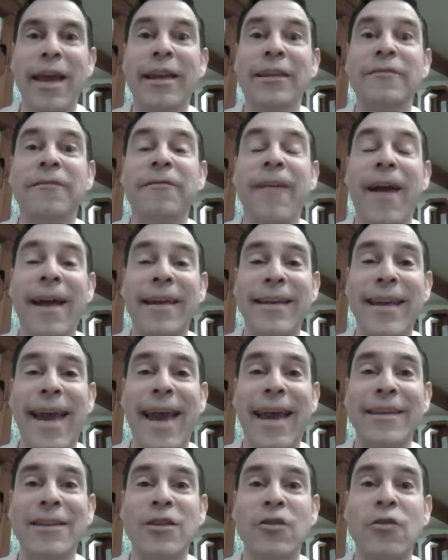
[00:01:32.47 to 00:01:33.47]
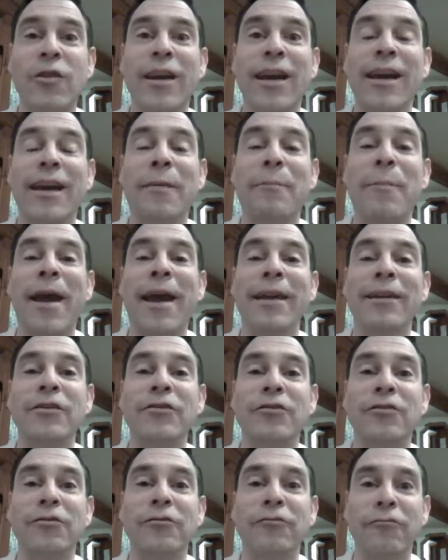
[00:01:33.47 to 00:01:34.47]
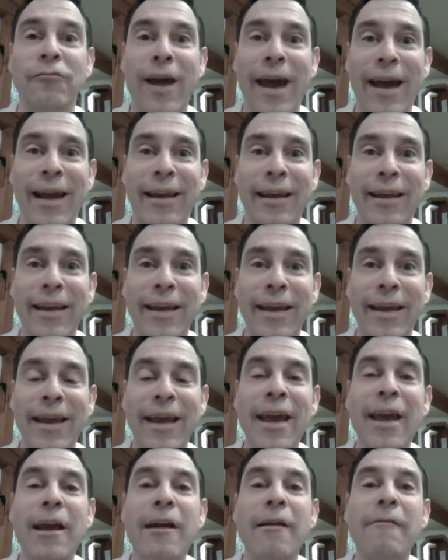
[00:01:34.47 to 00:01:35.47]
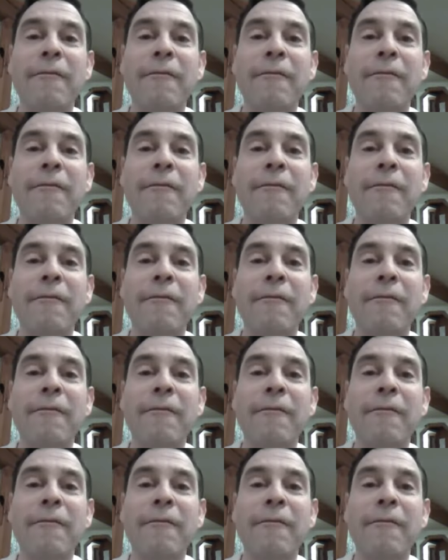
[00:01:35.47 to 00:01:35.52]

It's fantastic. You get paid directly